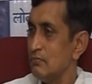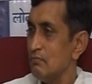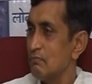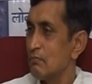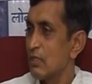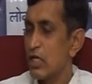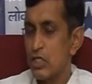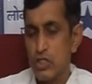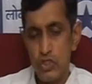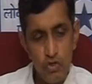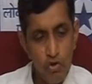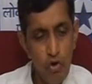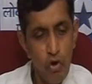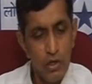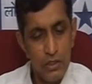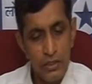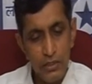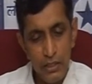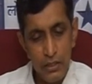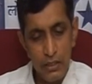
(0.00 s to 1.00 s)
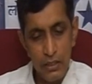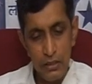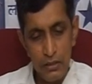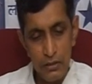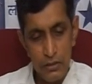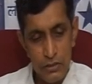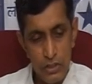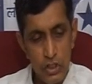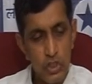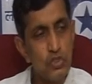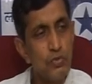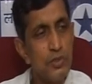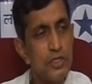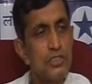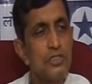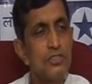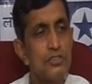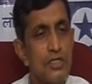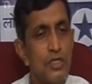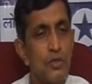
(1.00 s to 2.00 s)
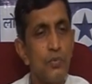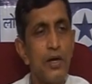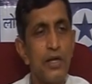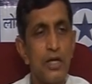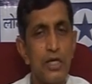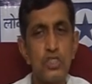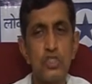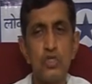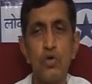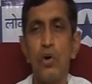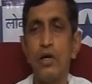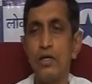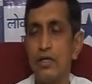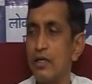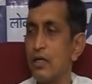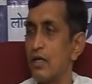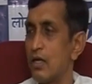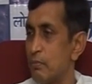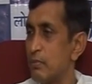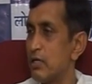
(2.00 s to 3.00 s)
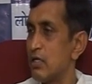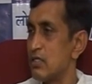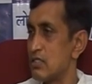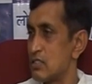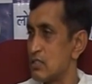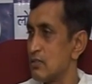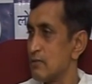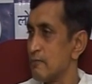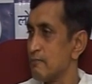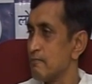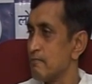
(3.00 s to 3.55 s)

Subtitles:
Extraordinary situations require extraordinary remedies.